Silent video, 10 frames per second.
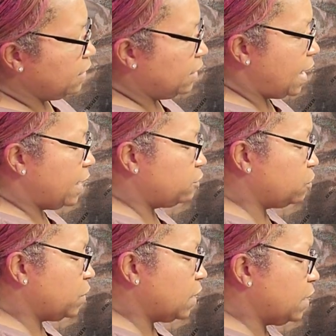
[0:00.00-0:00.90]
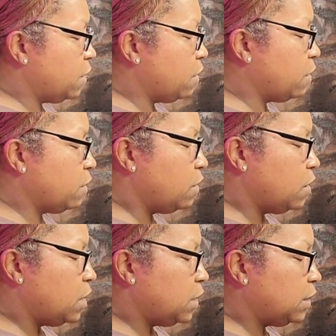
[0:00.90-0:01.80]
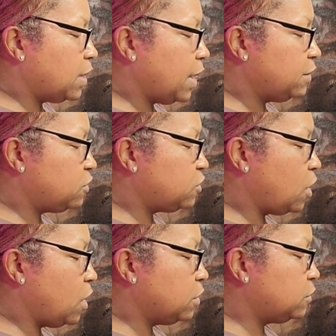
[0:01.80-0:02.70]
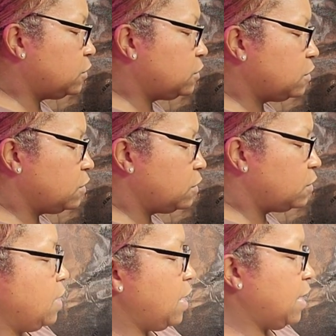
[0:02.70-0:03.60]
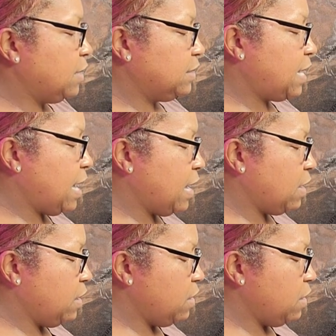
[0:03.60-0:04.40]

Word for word: the last one here, nice toss and a tag